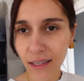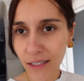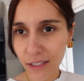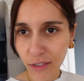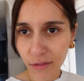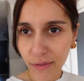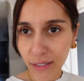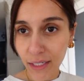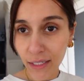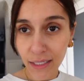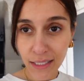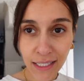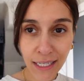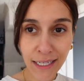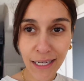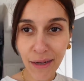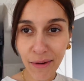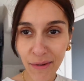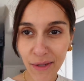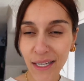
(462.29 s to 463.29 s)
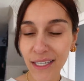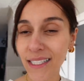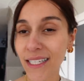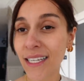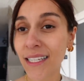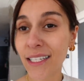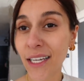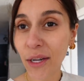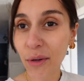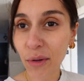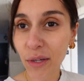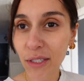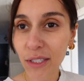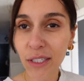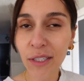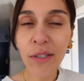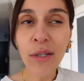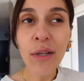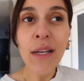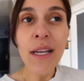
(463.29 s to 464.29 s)
I don't really understand how it works in
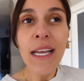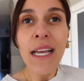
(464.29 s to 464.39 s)
Taekwondo.